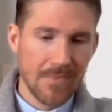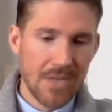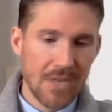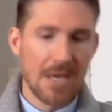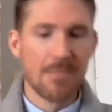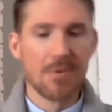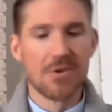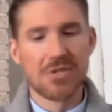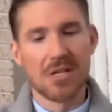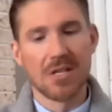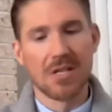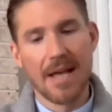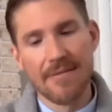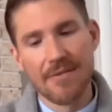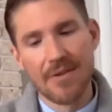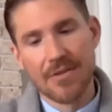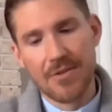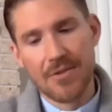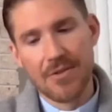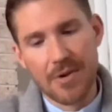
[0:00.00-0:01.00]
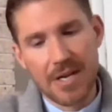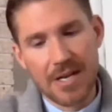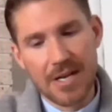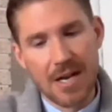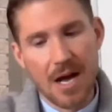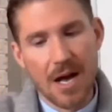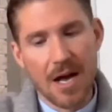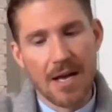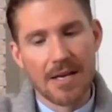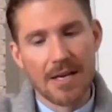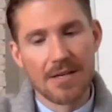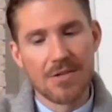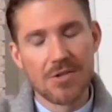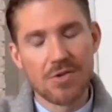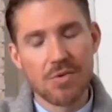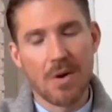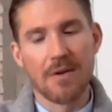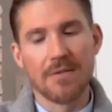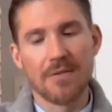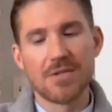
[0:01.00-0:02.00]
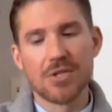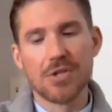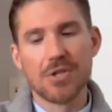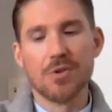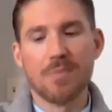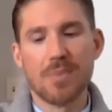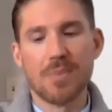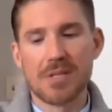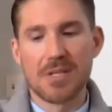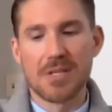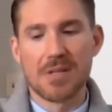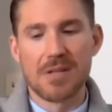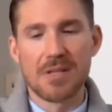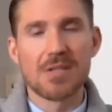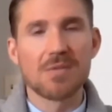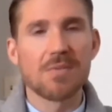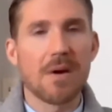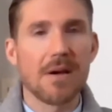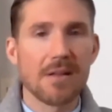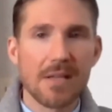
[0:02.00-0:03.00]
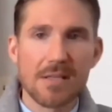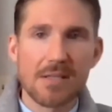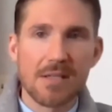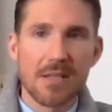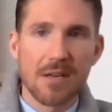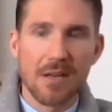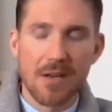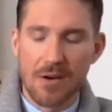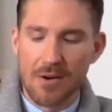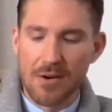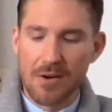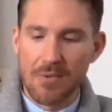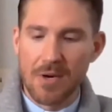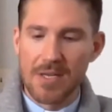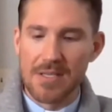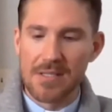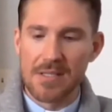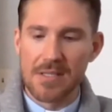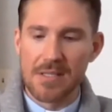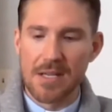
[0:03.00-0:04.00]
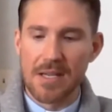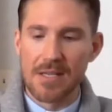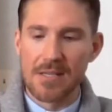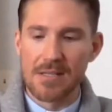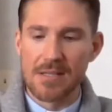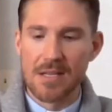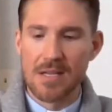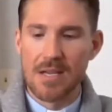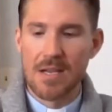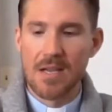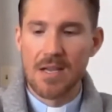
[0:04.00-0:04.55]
Hebrews 11, 39 to 12, 2 puts it this way. Listen here to what it says.